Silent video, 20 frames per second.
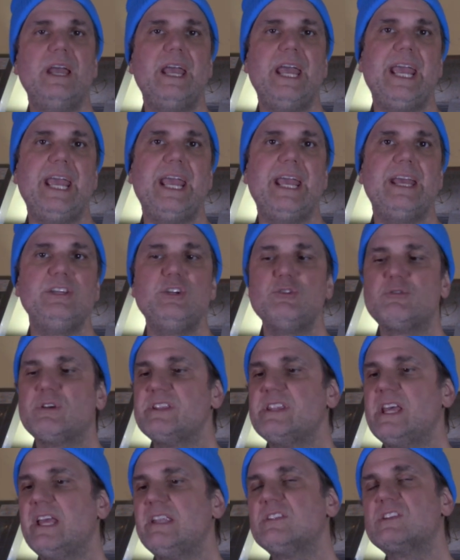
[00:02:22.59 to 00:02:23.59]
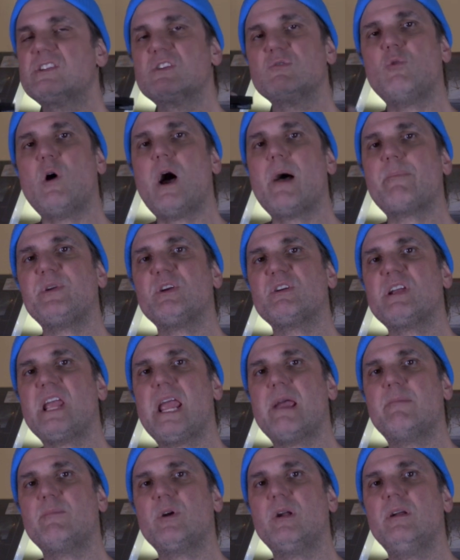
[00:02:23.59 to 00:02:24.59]
and you can then swap your
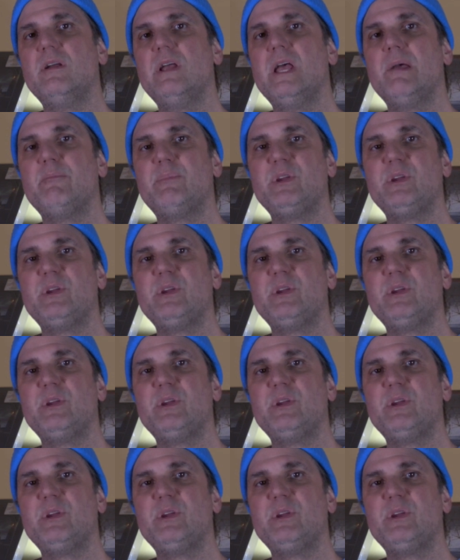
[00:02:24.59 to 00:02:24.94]
camera